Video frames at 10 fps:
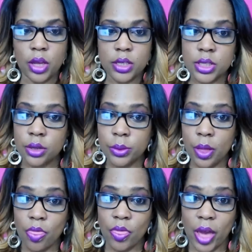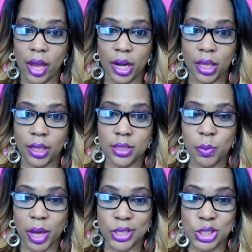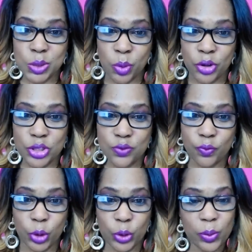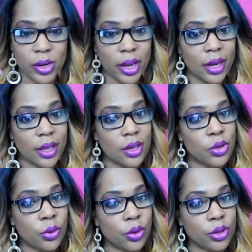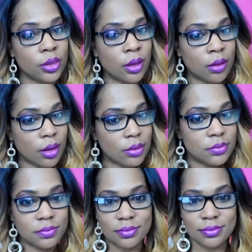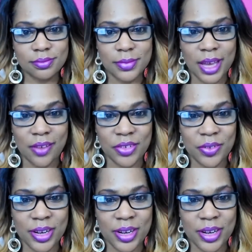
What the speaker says: So that is my smarts for creating your logo. Have a great